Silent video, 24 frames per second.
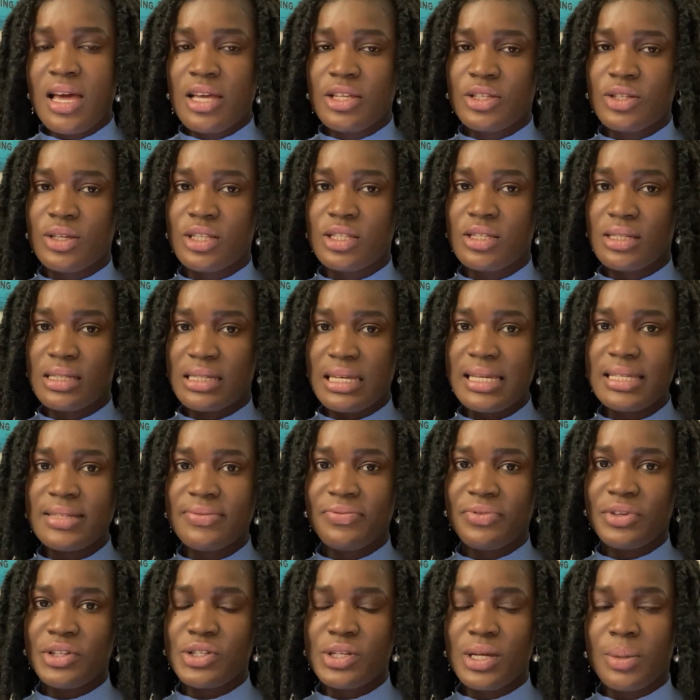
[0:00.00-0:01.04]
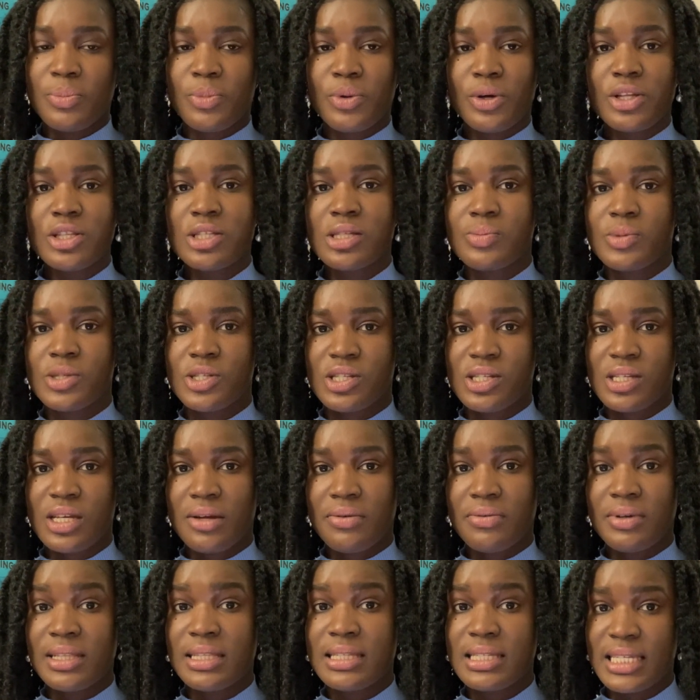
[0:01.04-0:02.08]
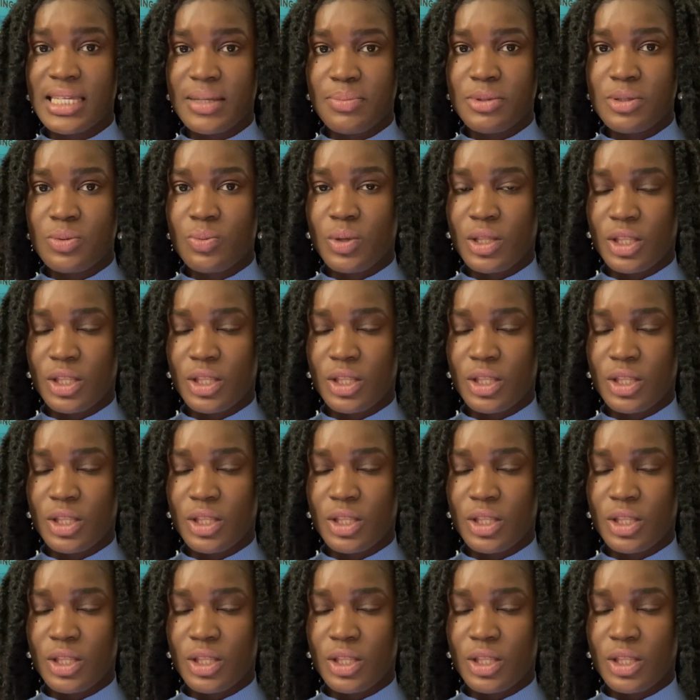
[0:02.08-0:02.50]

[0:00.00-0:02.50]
So in today's video, I'm going to be sharing tips